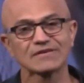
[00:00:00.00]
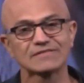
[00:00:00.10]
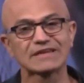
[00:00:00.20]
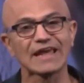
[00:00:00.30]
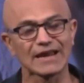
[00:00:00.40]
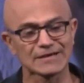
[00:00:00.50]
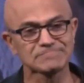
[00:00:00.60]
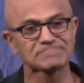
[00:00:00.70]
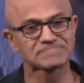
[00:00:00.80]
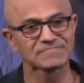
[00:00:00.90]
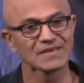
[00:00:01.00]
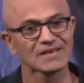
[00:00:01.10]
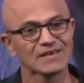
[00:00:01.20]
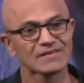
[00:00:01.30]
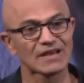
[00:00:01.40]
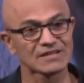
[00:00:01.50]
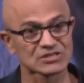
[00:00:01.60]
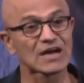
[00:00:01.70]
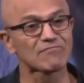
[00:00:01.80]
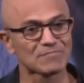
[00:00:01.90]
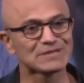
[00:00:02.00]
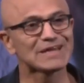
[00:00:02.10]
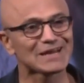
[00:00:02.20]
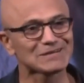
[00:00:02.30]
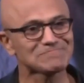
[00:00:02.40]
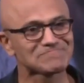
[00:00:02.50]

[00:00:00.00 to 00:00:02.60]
the data, that is government data,